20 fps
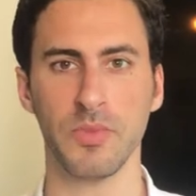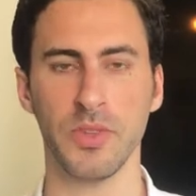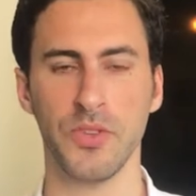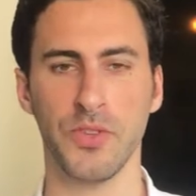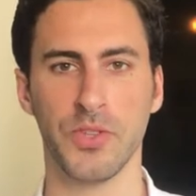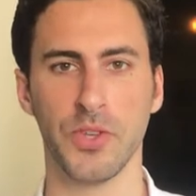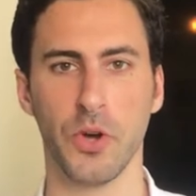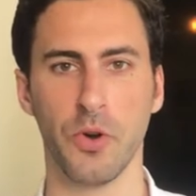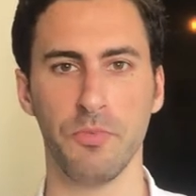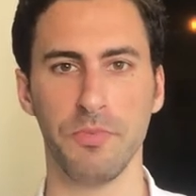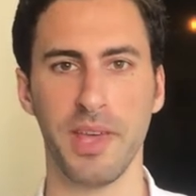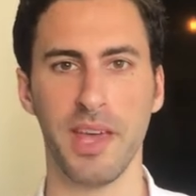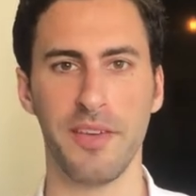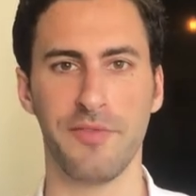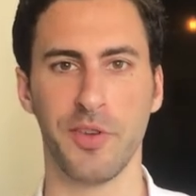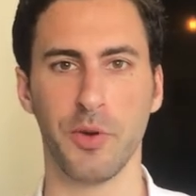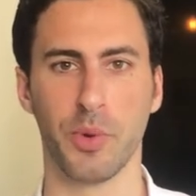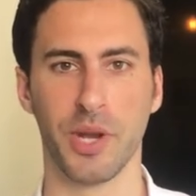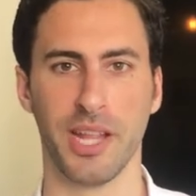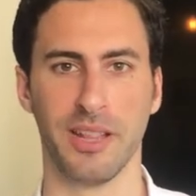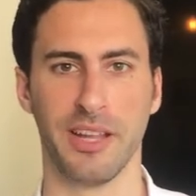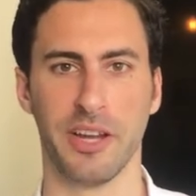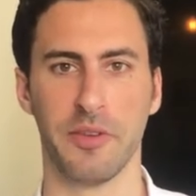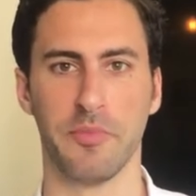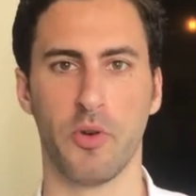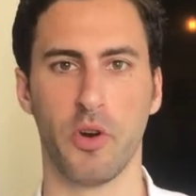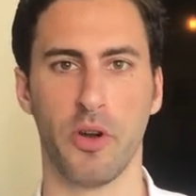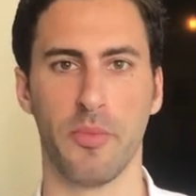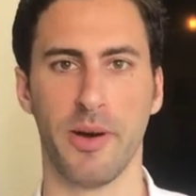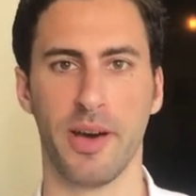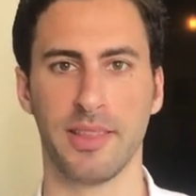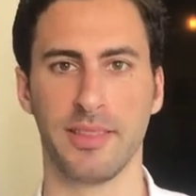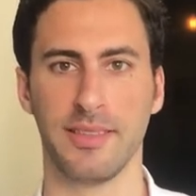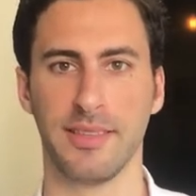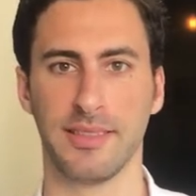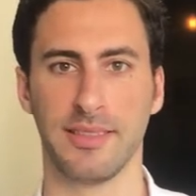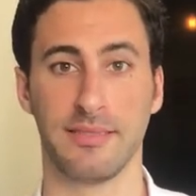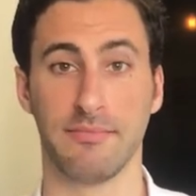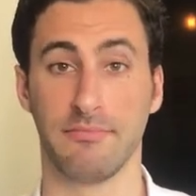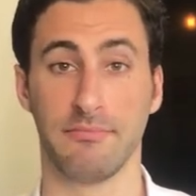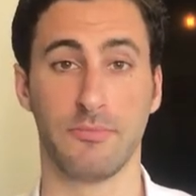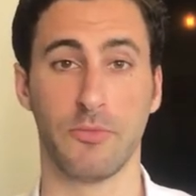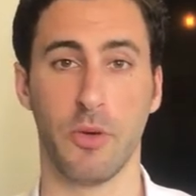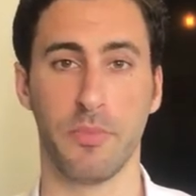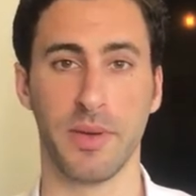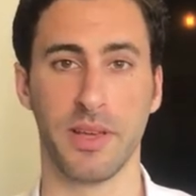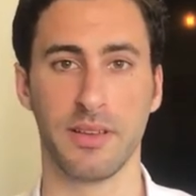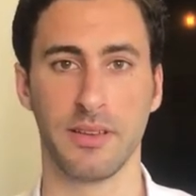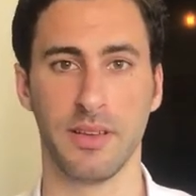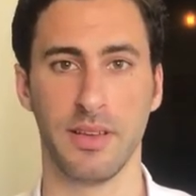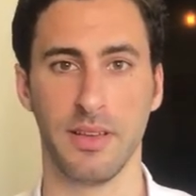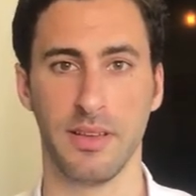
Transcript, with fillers: so yeah if you want to learn more about this topic